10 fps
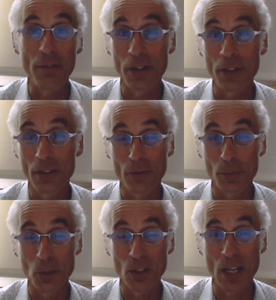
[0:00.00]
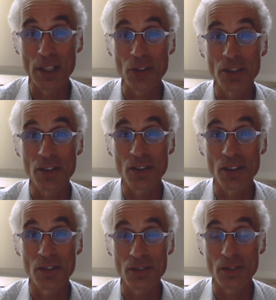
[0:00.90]
everything from neurologic
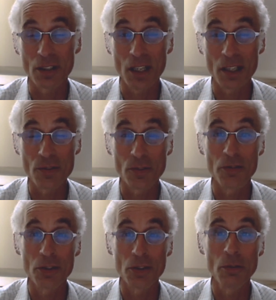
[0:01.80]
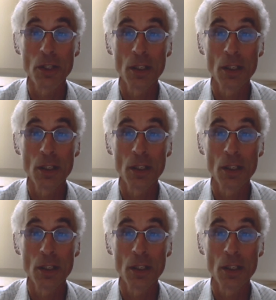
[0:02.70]
diseases to cancer to,